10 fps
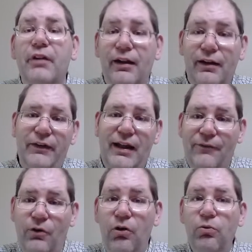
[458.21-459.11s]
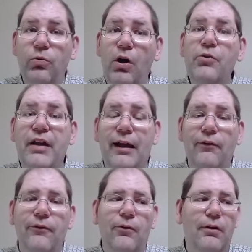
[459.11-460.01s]
They have a whole row now
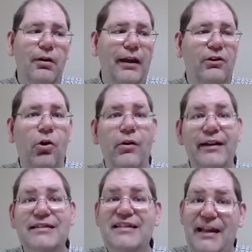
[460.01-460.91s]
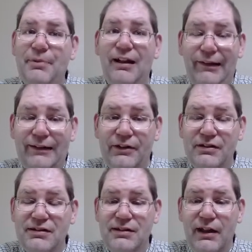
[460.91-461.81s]
for like coin and stamp
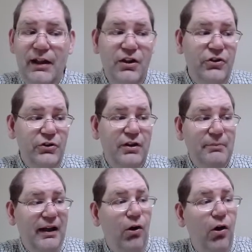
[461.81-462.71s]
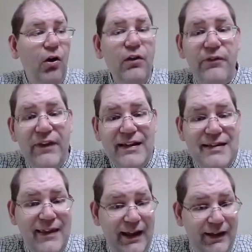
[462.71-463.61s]
collectors. So you can buy all of these
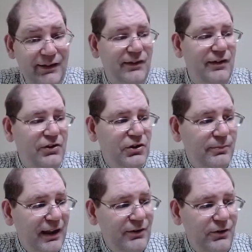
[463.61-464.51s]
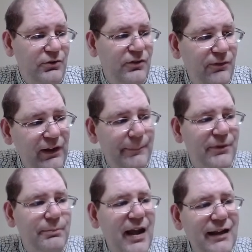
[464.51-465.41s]
things, the 2x2s,
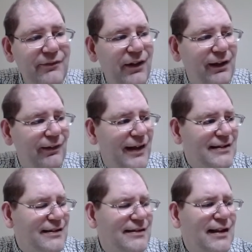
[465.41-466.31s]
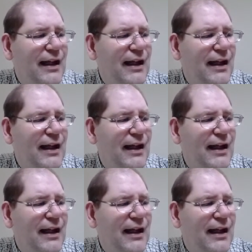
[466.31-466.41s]
flips, magnifying glasses.